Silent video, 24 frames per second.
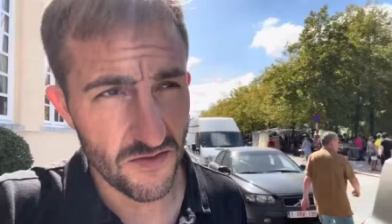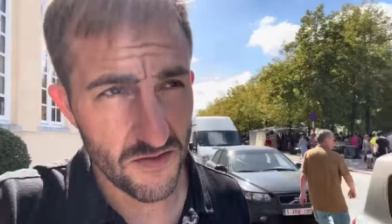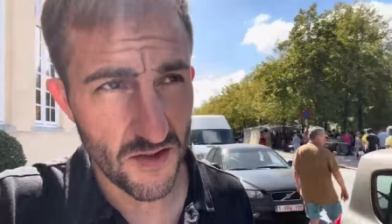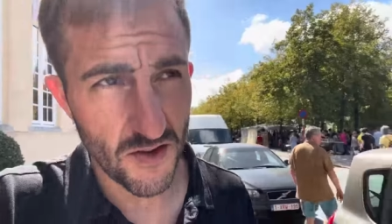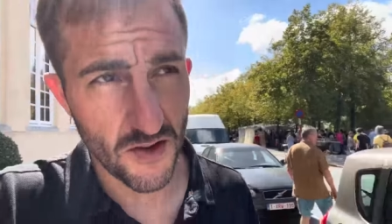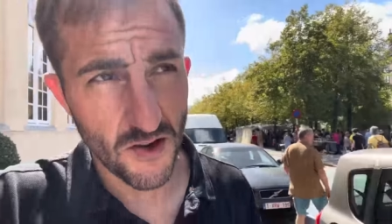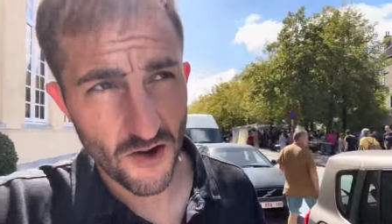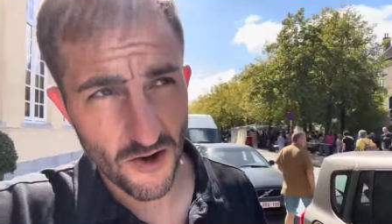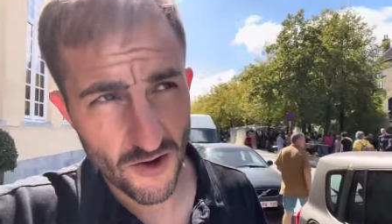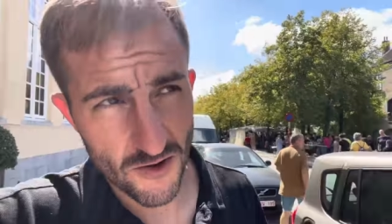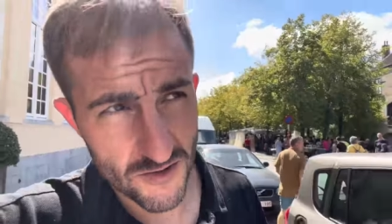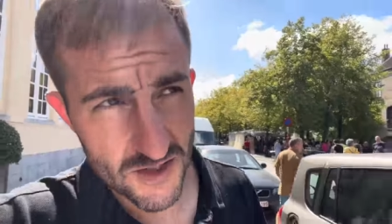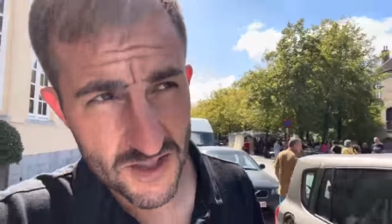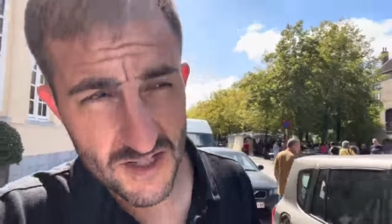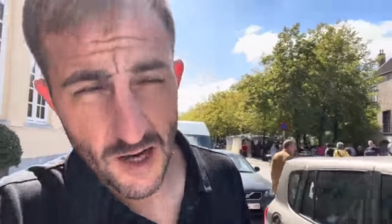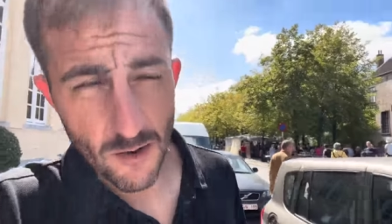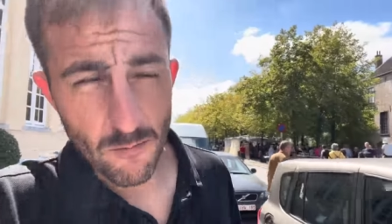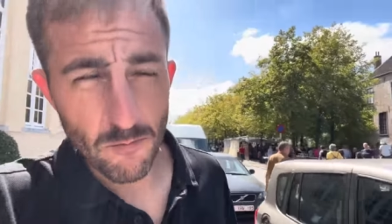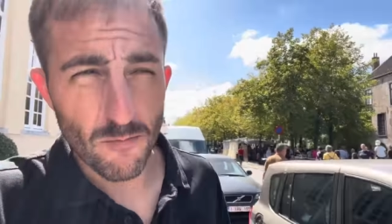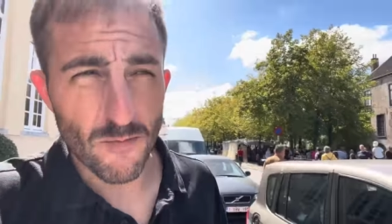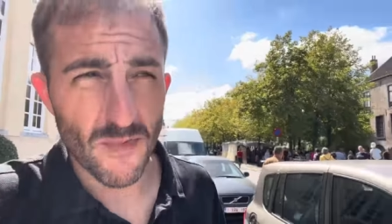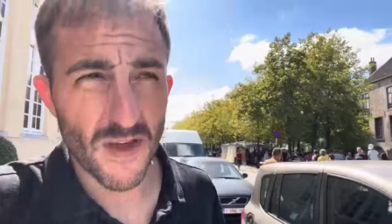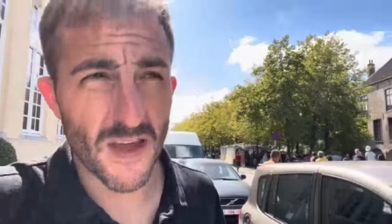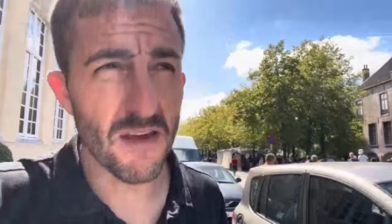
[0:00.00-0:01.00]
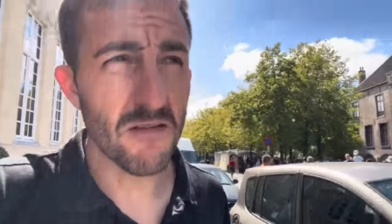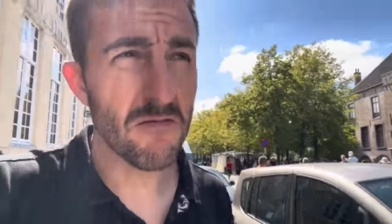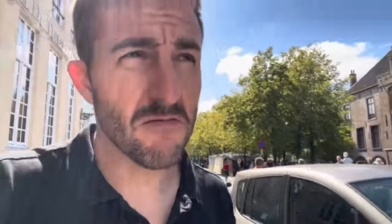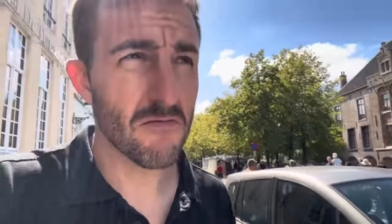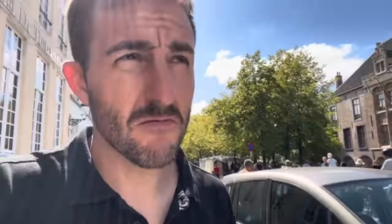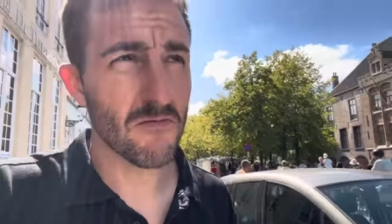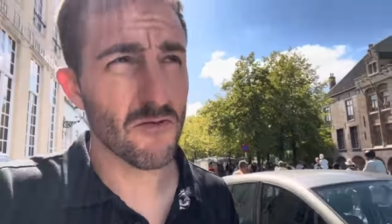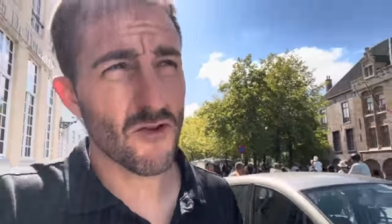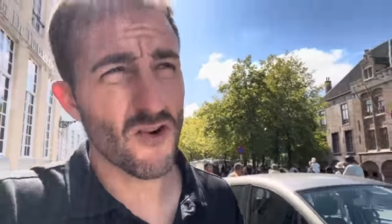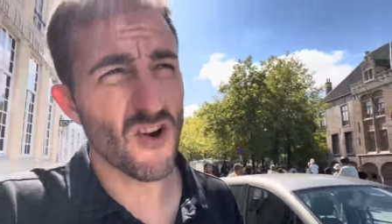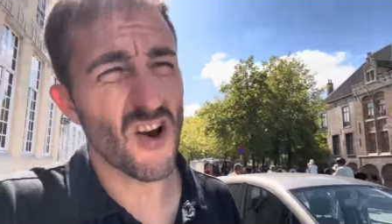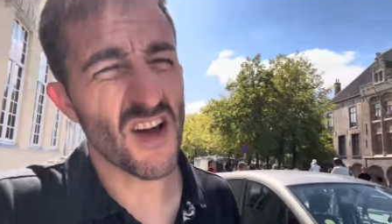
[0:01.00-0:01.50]
The girls dumped me,
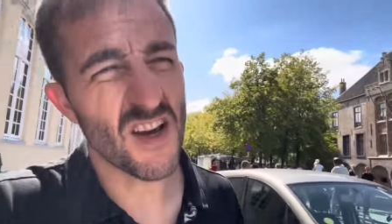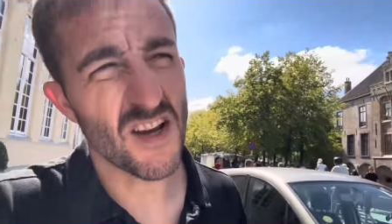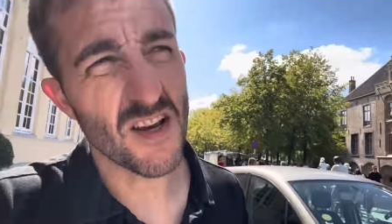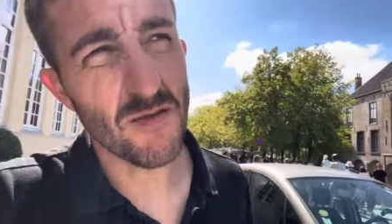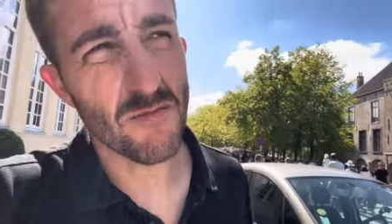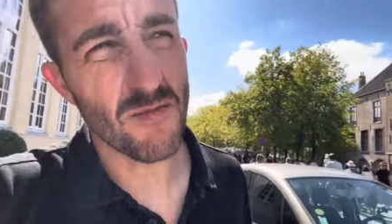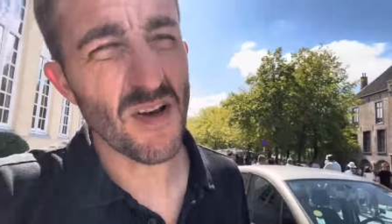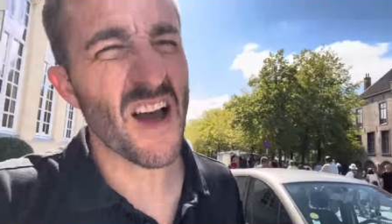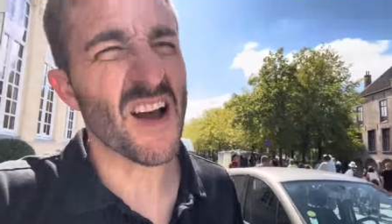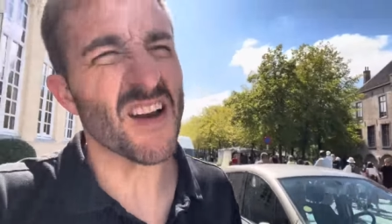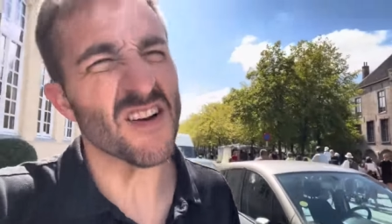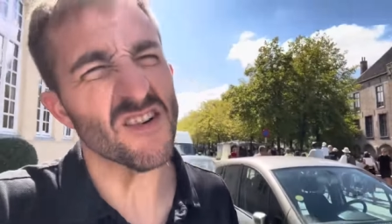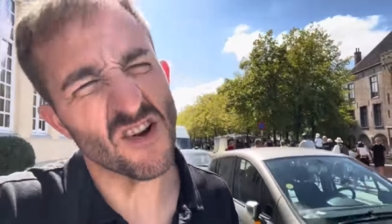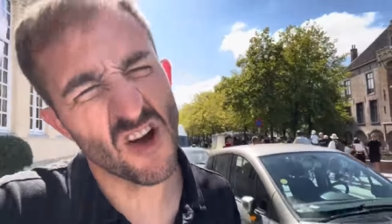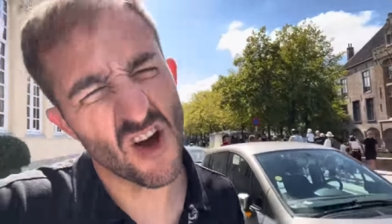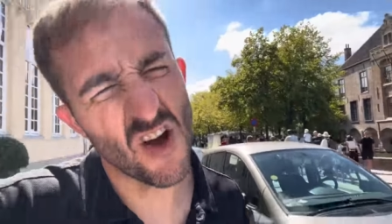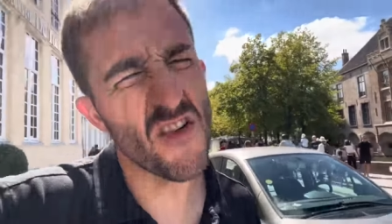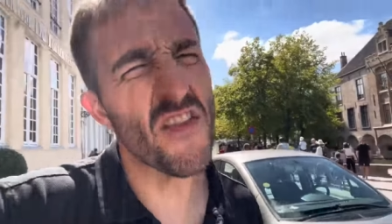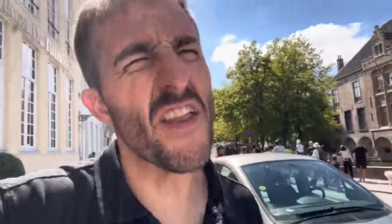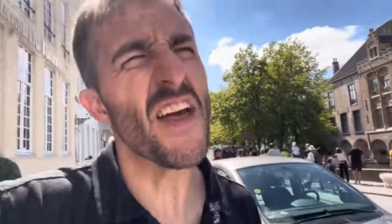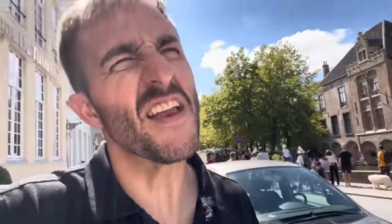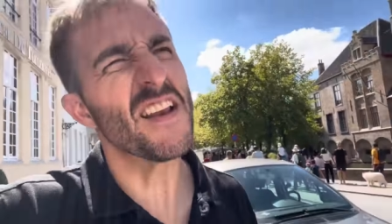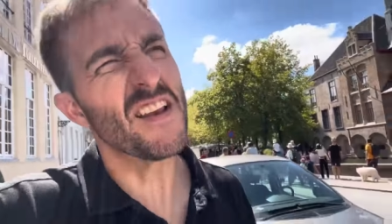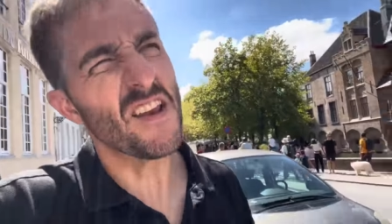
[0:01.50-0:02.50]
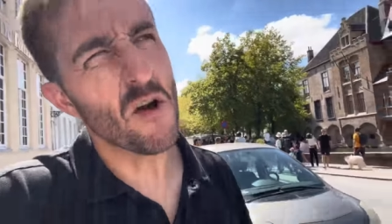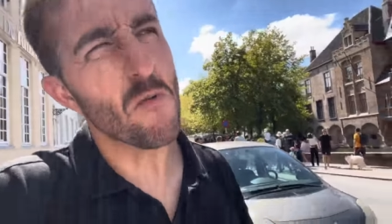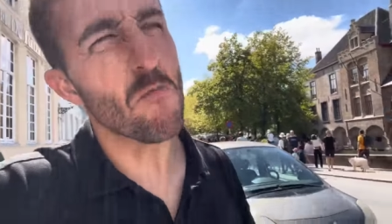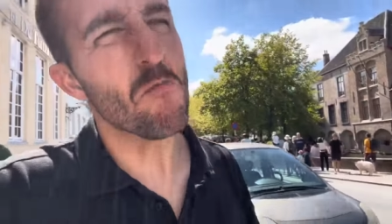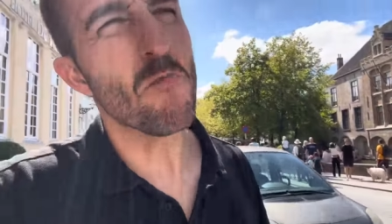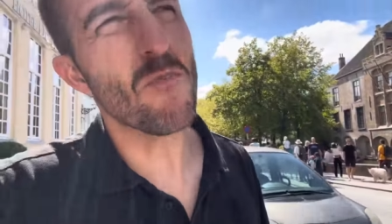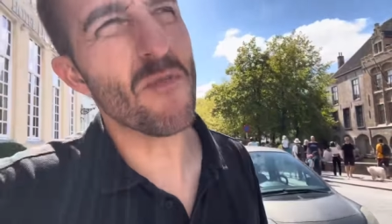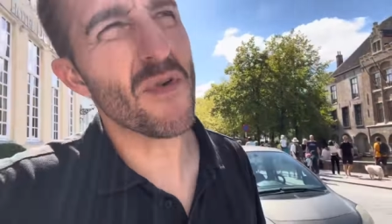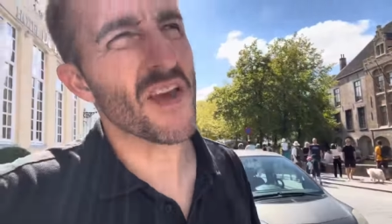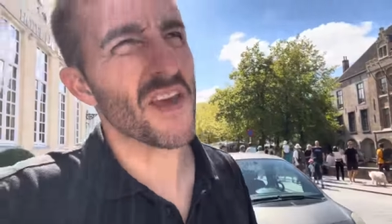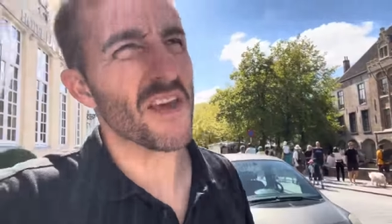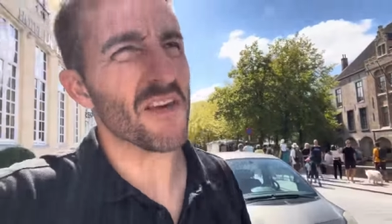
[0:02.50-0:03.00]
or I dumped, I, no, they dumped
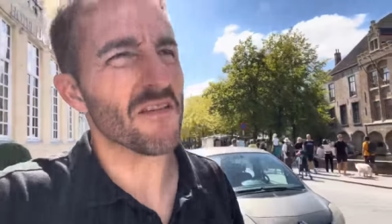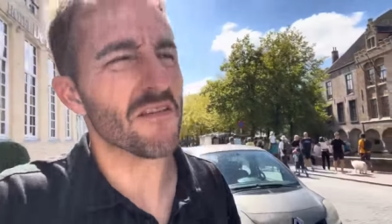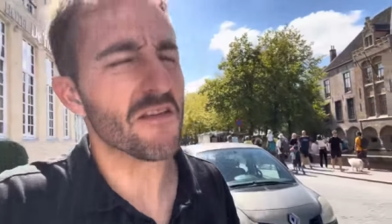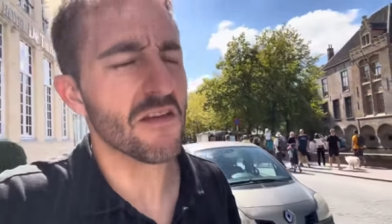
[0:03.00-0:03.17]
me.